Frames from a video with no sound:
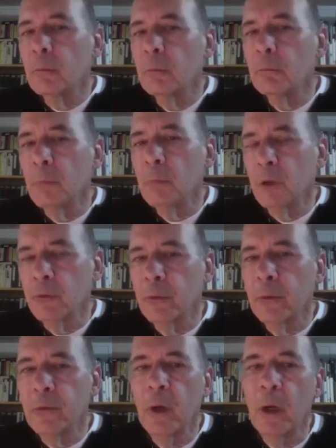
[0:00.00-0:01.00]
much of the
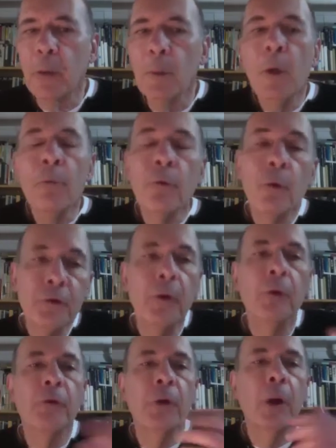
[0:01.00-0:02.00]
time. Of course,
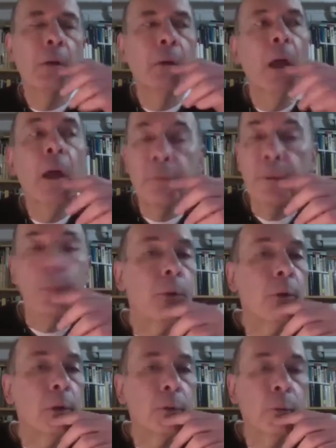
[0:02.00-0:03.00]
there is a lot of the
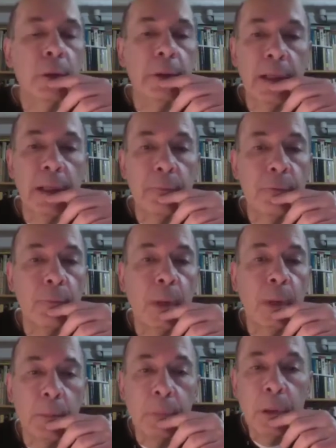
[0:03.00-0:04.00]
book really came from
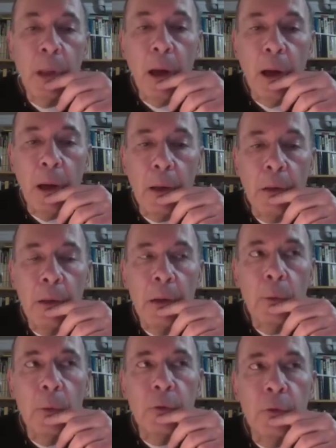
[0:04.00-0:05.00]
my blog,
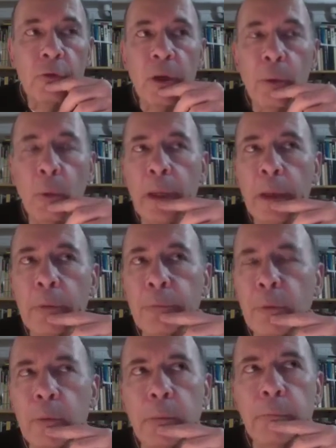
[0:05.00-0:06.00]
which I ran
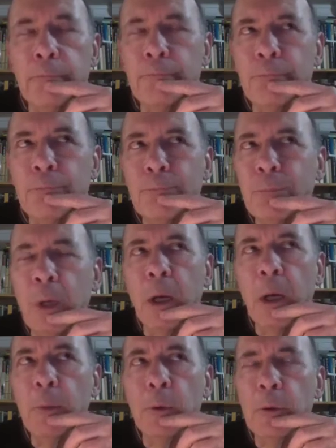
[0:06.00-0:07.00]
for a
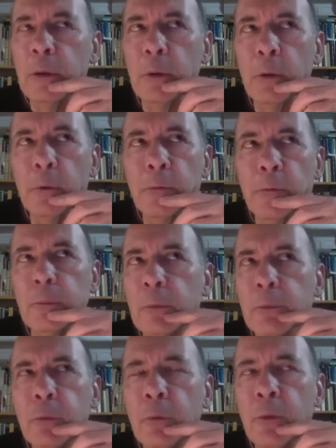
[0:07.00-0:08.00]
couple of years, in
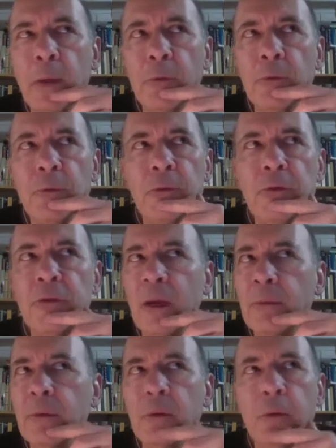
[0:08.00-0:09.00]

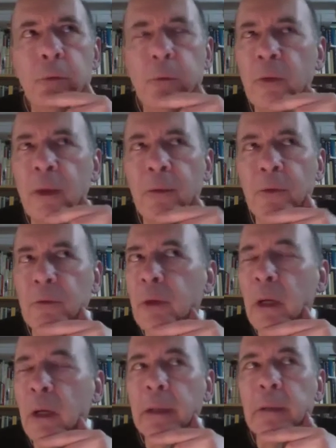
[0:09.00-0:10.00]
2007 to
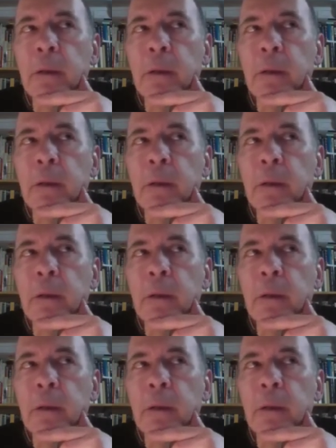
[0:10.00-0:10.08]
2009.